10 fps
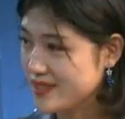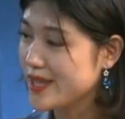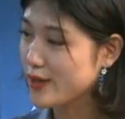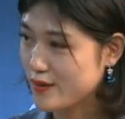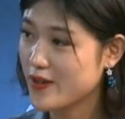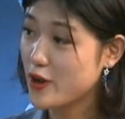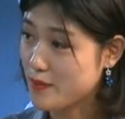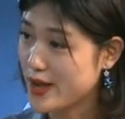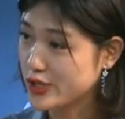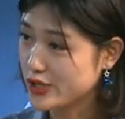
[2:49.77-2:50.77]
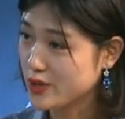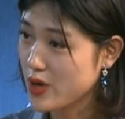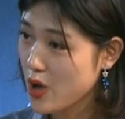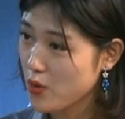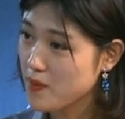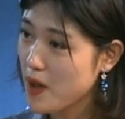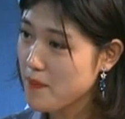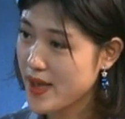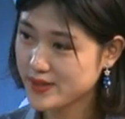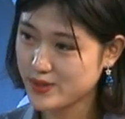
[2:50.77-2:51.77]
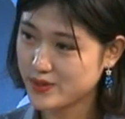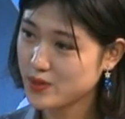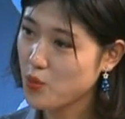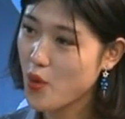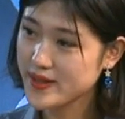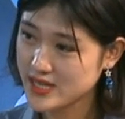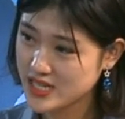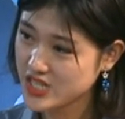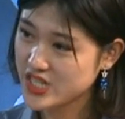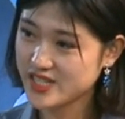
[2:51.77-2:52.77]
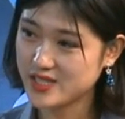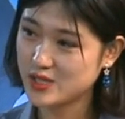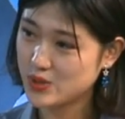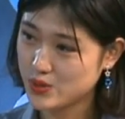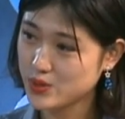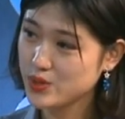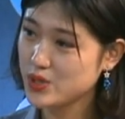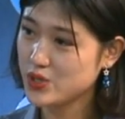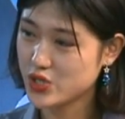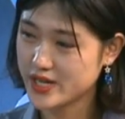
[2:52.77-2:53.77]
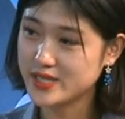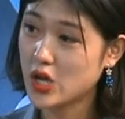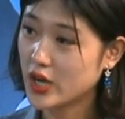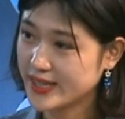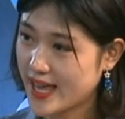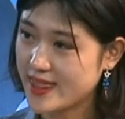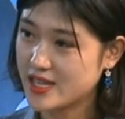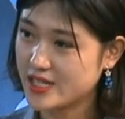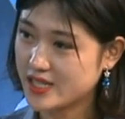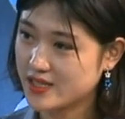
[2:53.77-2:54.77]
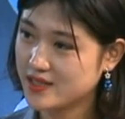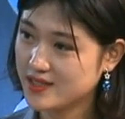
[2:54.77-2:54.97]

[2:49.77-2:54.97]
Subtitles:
Thank you very much. So what about Matthew? So what interests you to join the organization?